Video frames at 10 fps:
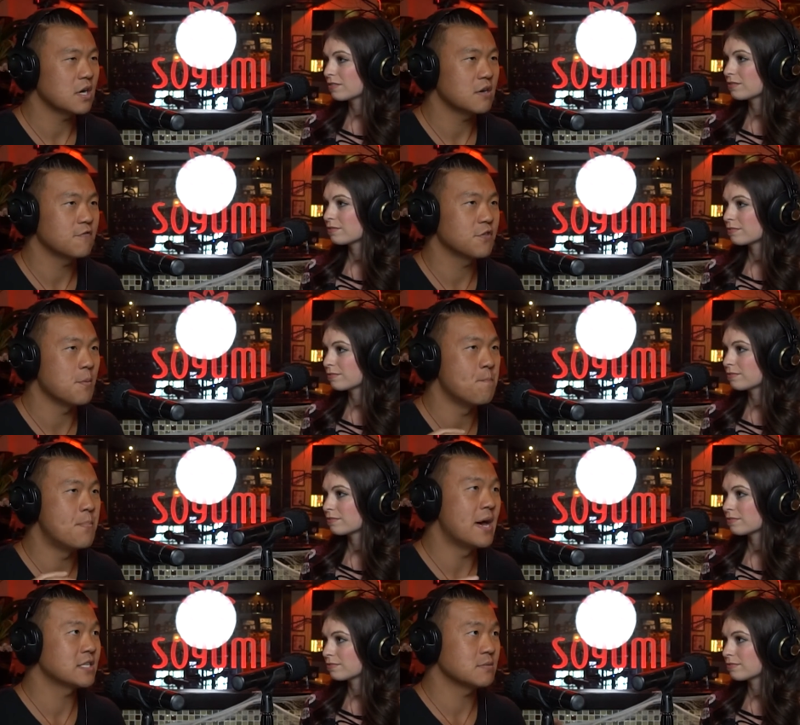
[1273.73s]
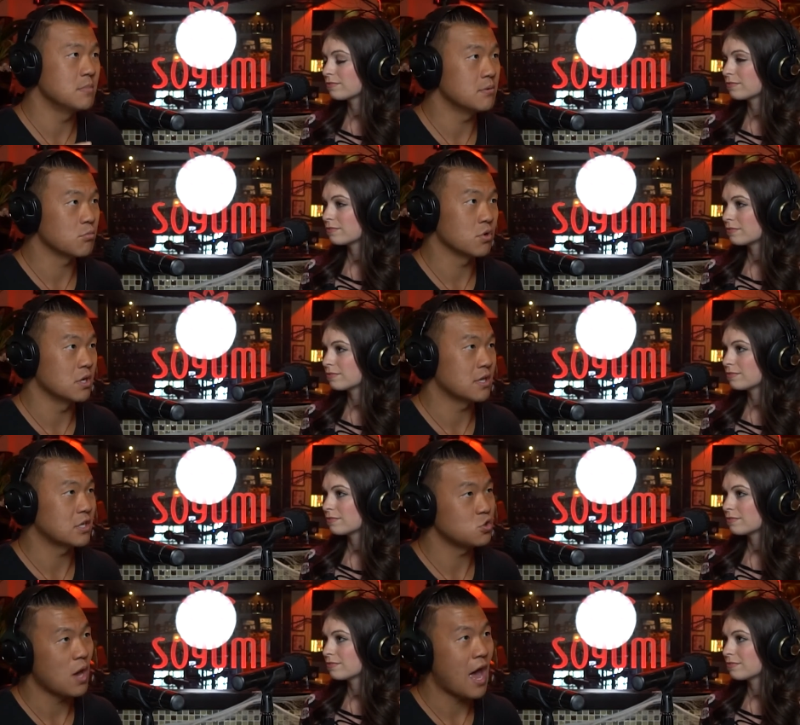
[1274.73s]
Speaker 1: kind of the best memory
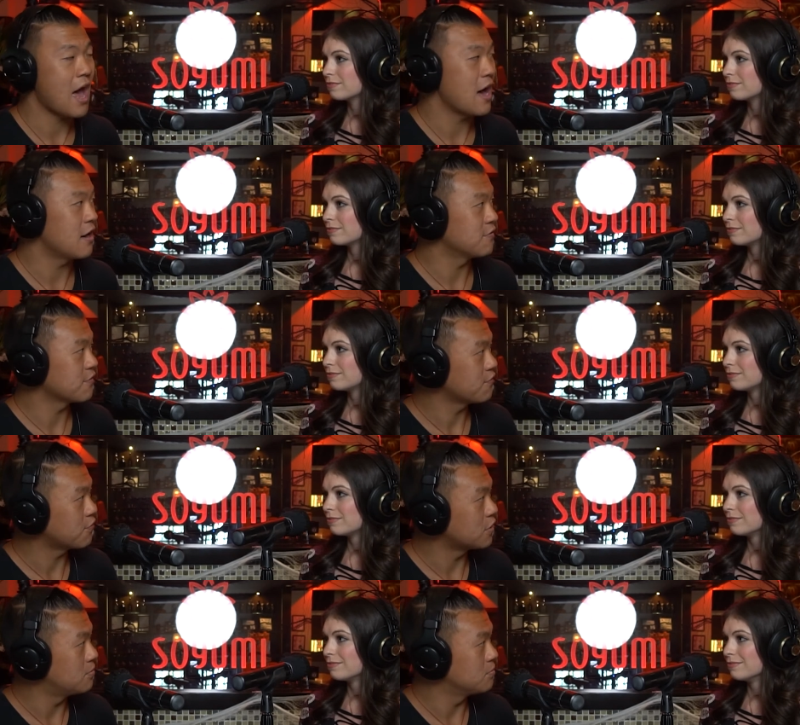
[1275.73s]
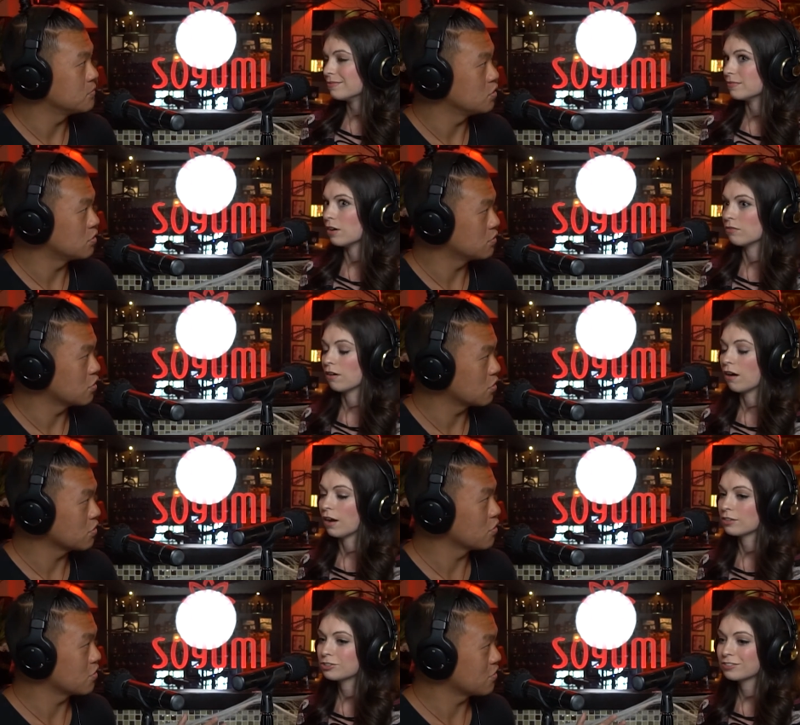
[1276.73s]
that you have from, you oh, know,
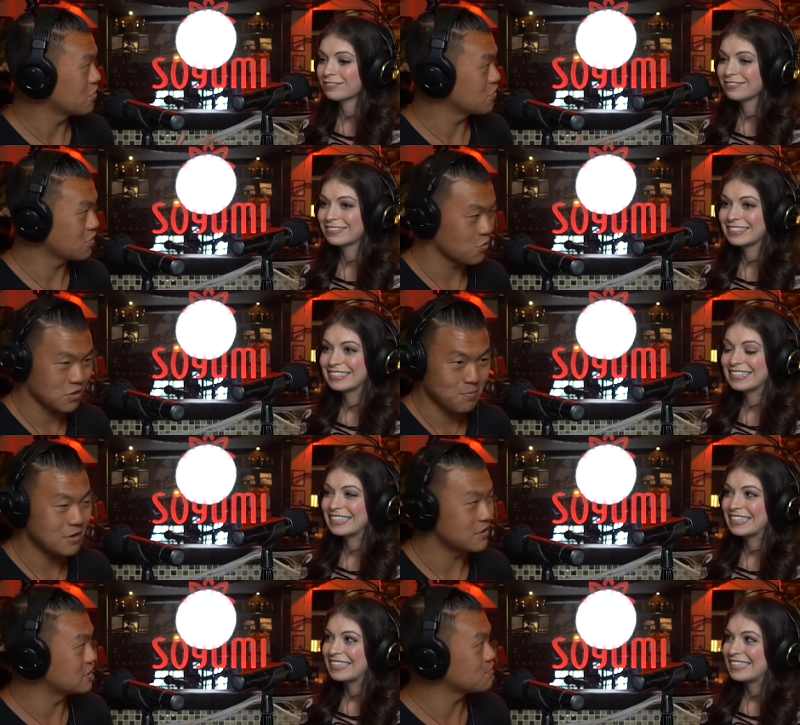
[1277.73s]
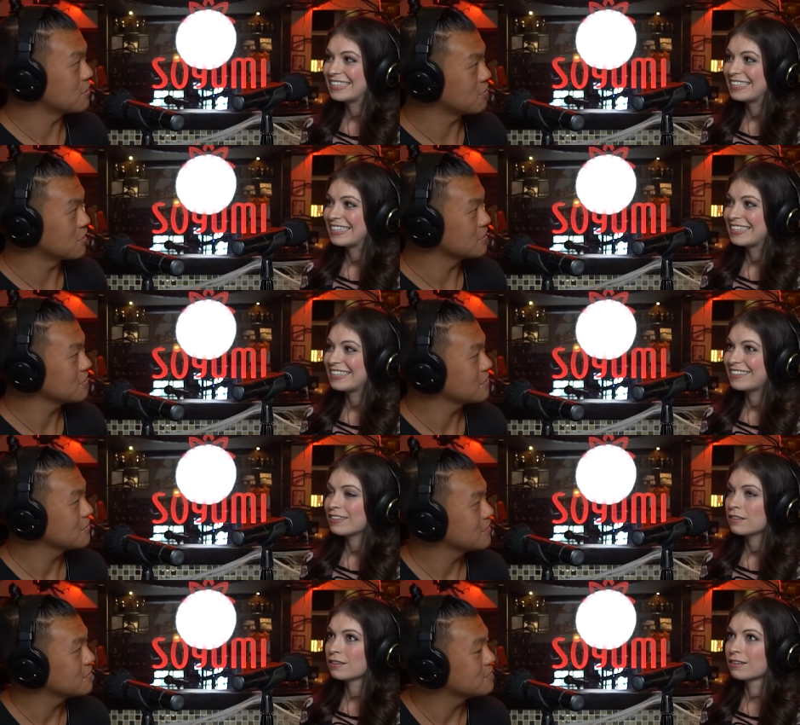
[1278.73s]
oh, your, your, your, the, this period?
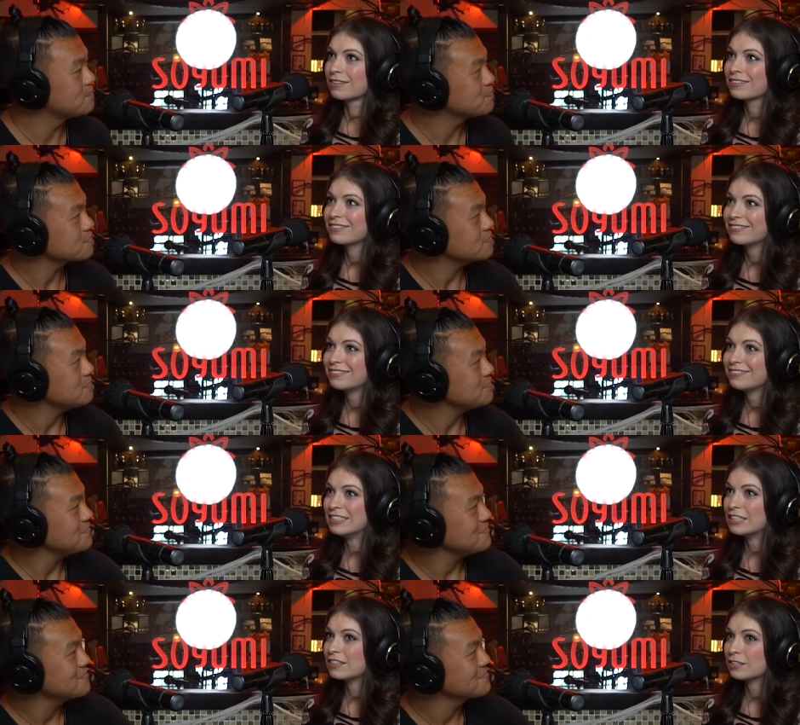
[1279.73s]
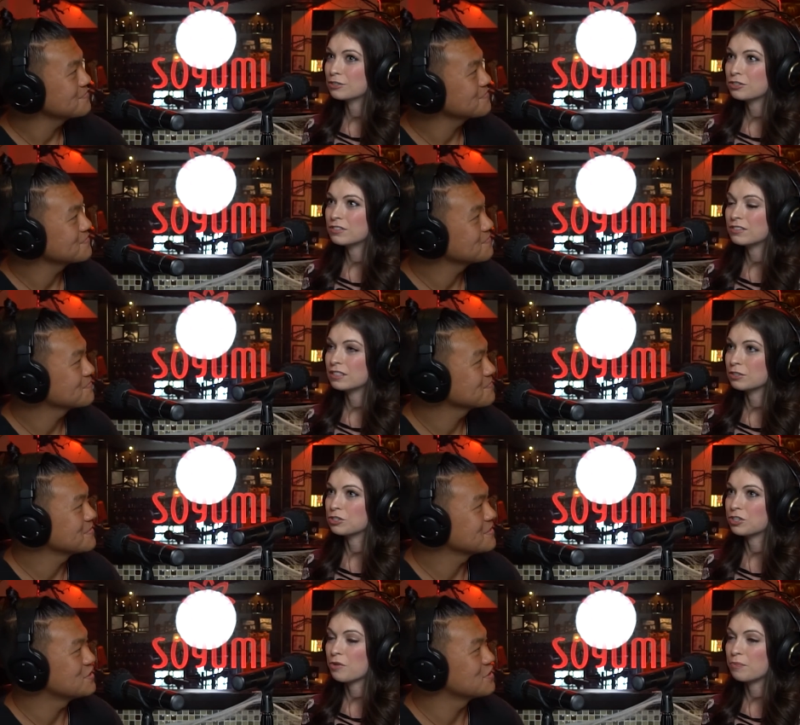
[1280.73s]
Speaker 2: Ugh, th- there's,
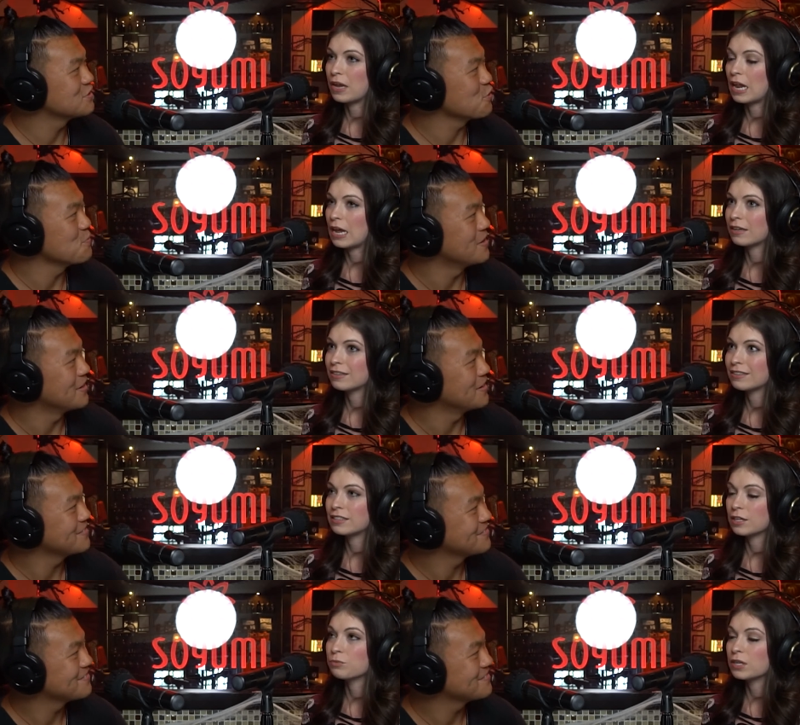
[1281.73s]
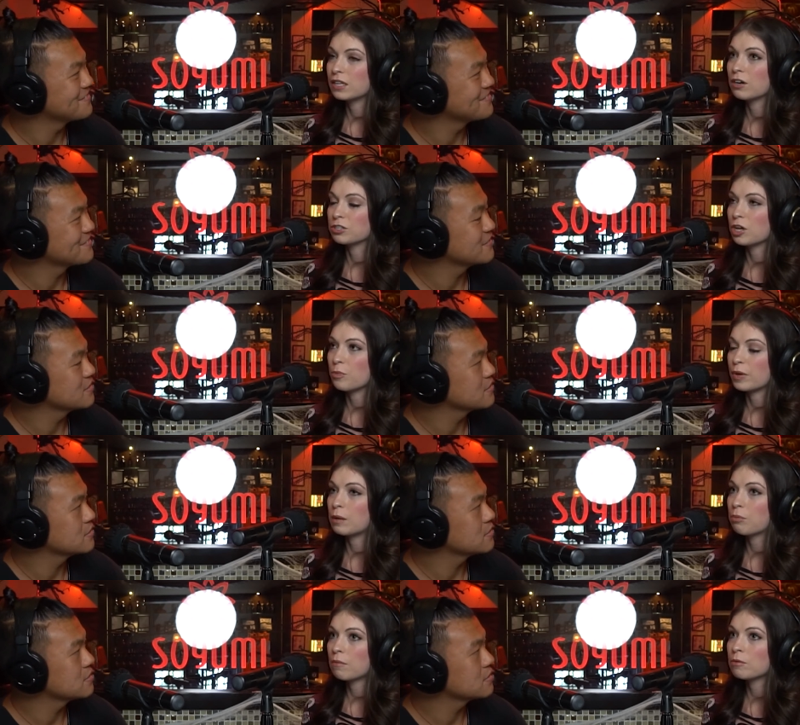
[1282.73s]
there's so many. So many. There really are so
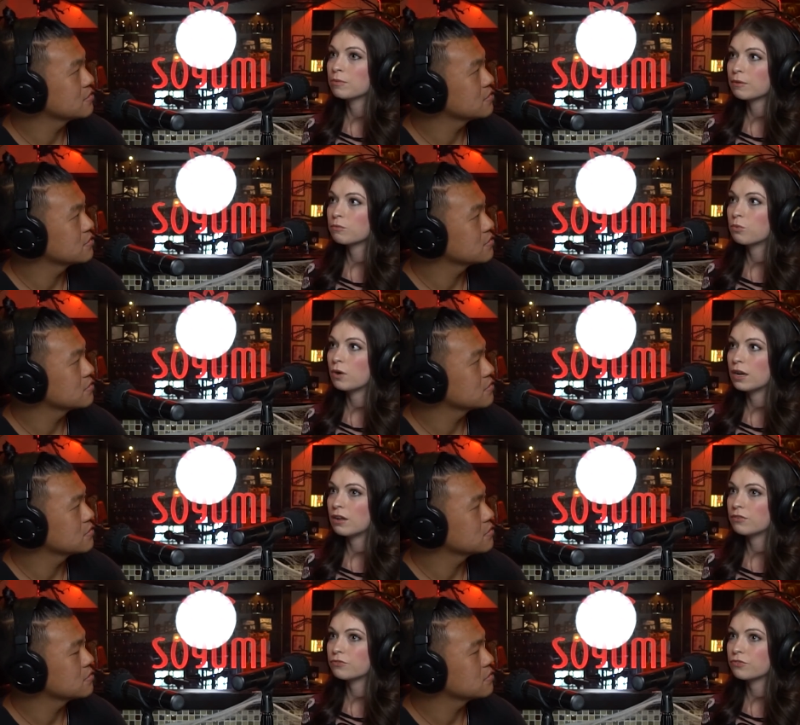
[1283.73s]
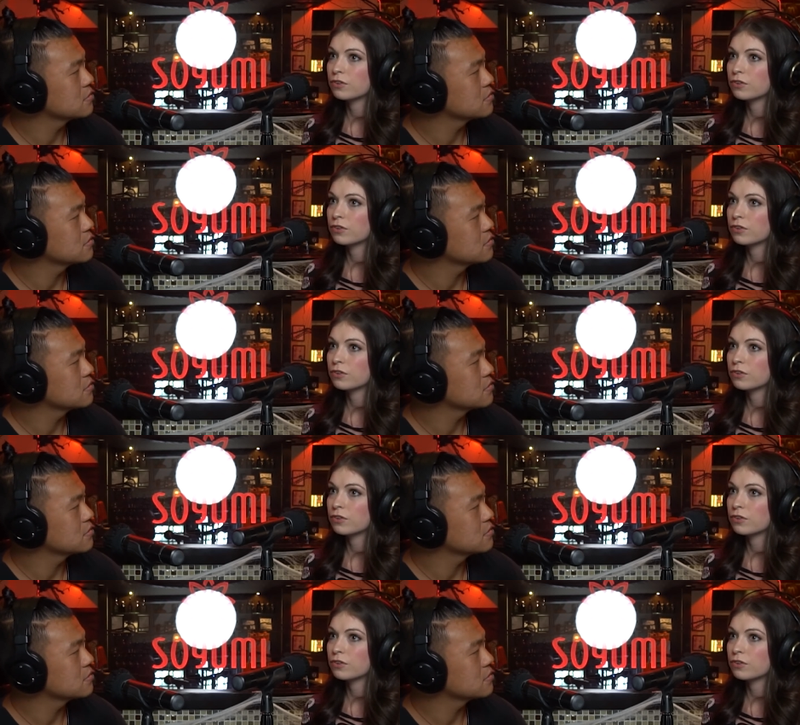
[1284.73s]
many. Probably one of